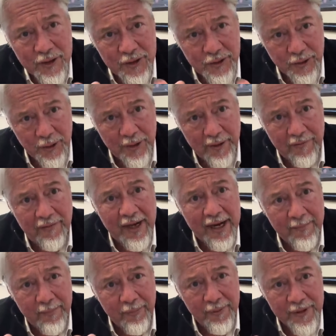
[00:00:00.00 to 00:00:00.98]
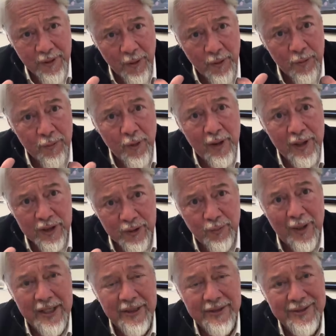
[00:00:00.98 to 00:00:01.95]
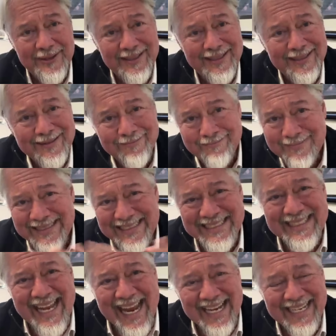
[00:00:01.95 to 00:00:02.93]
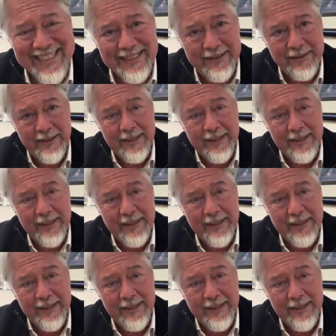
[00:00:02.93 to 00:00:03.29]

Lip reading: certified pre-owned Rolex watches. Dead.